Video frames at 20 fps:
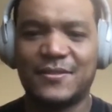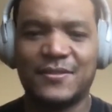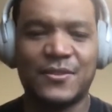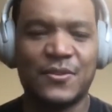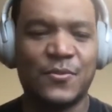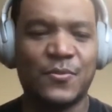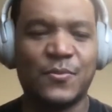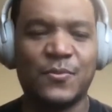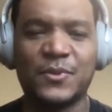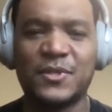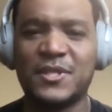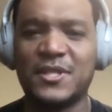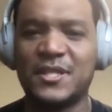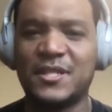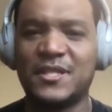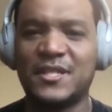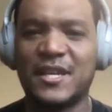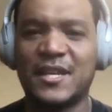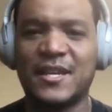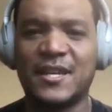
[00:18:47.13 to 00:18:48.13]
No one wants to
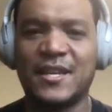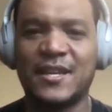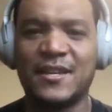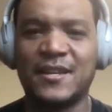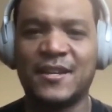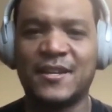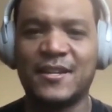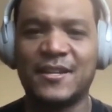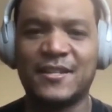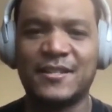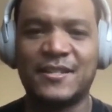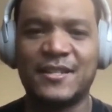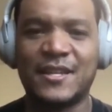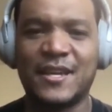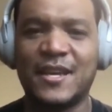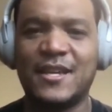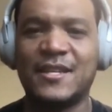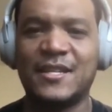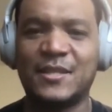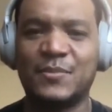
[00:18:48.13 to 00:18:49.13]
sing
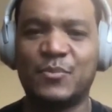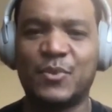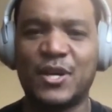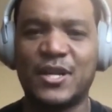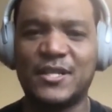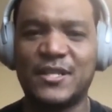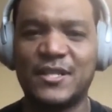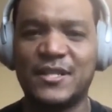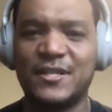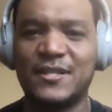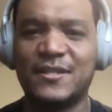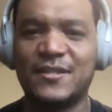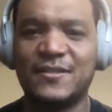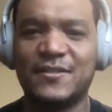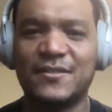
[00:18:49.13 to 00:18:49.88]
Andy's praises,